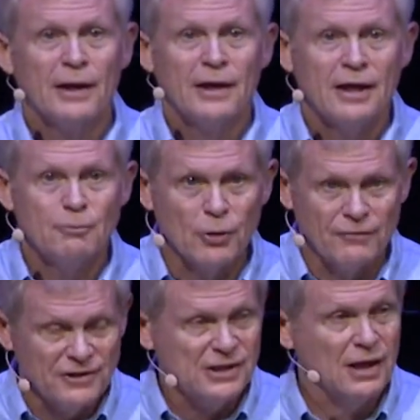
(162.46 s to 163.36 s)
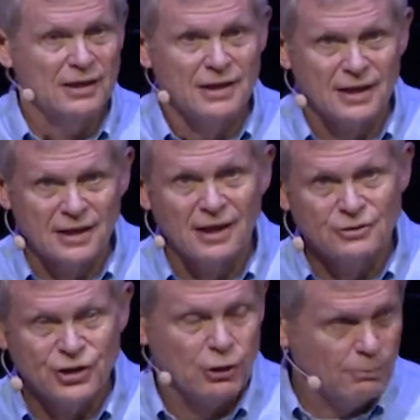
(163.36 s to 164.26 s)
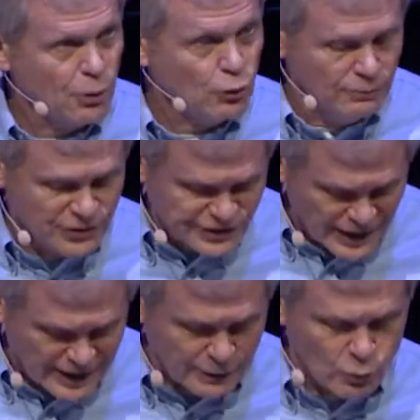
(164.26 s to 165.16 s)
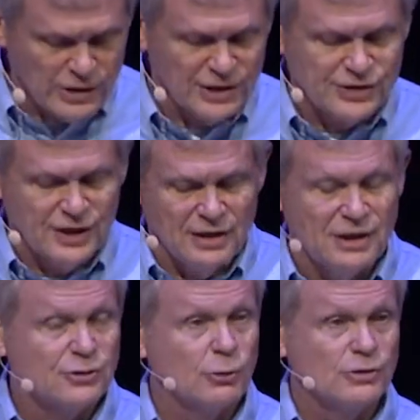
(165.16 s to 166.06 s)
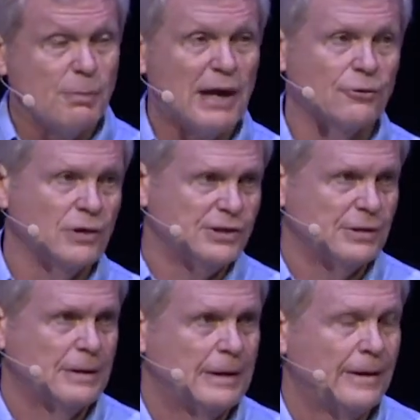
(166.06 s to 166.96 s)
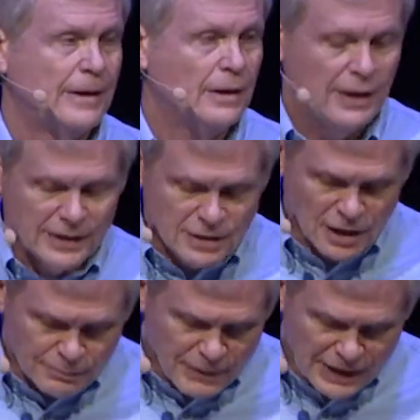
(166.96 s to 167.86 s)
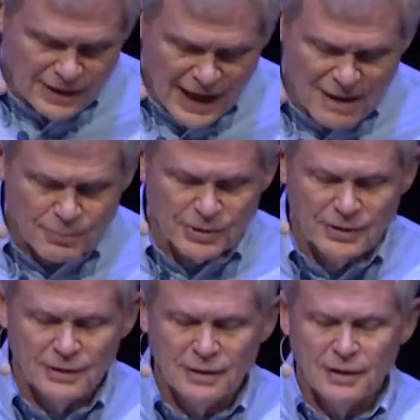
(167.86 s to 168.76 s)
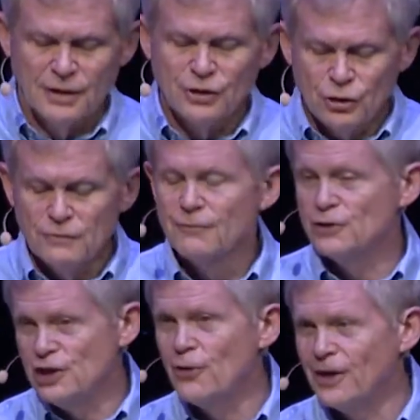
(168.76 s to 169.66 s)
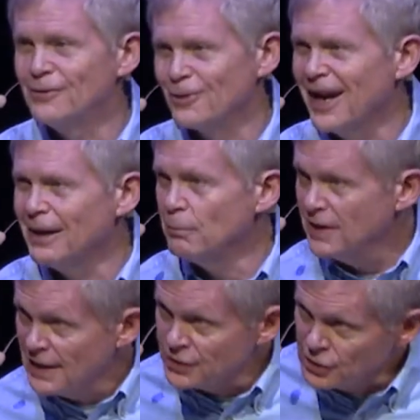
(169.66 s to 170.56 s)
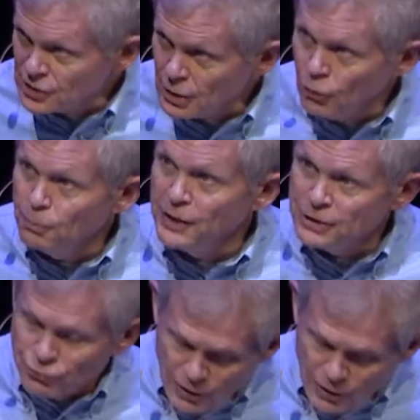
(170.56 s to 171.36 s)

He prophesied that King Jeroboam II would extend Israel's boundaries. And God made it happen. Good for Jonah, right? But that's a slow pitch